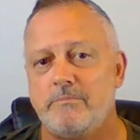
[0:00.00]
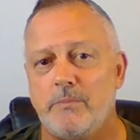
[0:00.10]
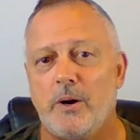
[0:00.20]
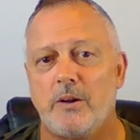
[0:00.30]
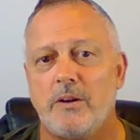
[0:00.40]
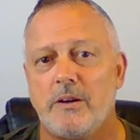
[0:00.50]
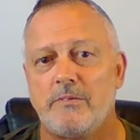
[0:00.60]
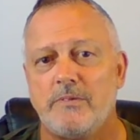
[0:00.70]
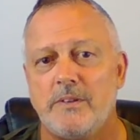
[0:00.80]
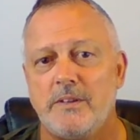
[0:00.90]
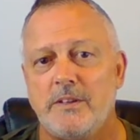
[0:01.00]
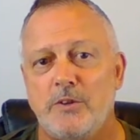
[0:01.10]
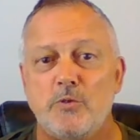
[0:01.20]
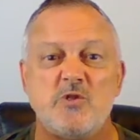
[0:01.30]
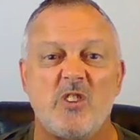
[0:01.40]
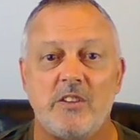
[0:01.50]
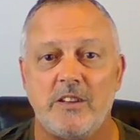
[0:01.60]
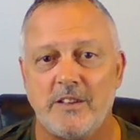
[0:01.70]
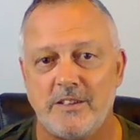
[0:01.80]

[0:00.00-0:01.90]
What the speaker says: bought off hugely.